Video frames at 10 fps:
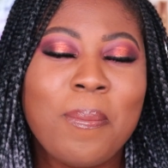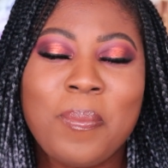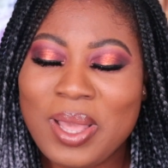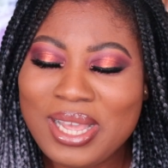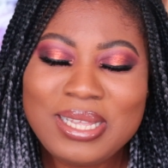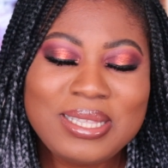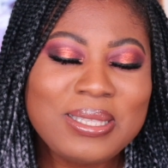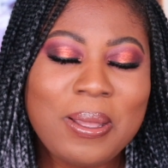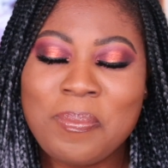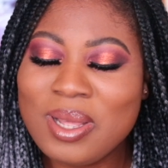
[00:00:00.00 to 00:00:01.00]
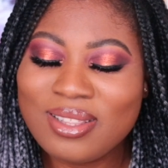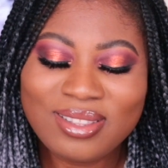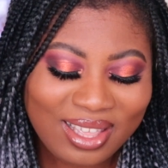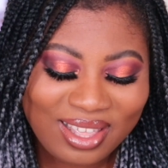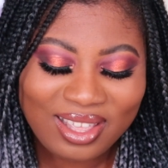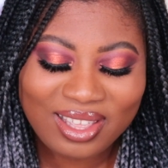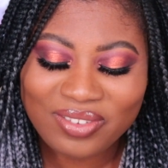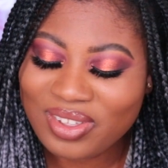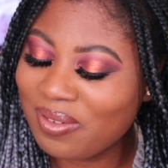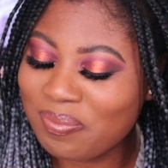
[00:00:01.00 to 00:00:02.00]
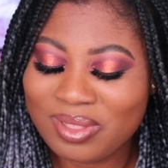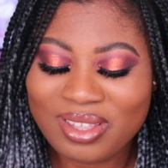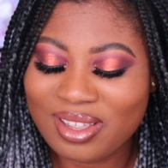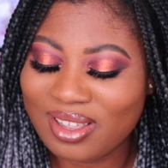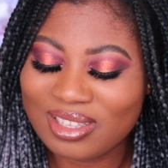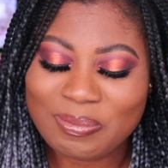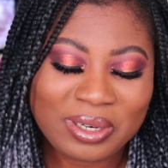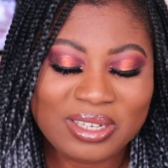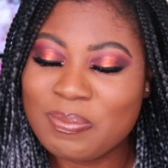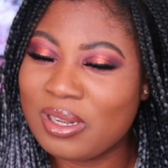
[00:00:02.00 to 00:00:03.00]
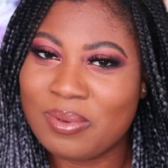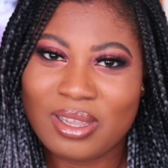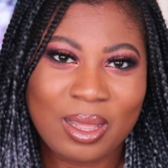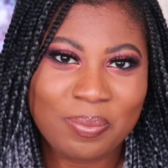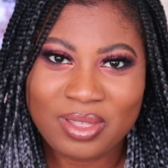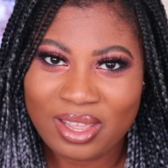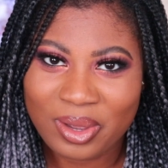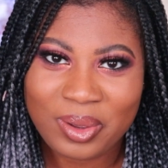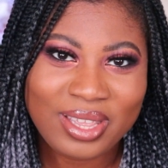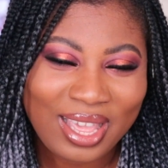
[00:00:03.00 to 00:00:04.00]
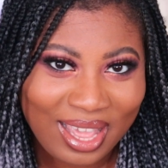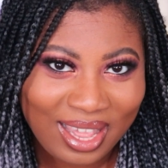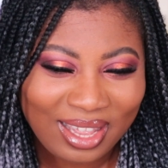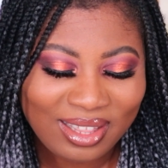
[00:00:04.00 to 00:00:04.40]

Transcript: Best believe it, the experience better be up there, okay?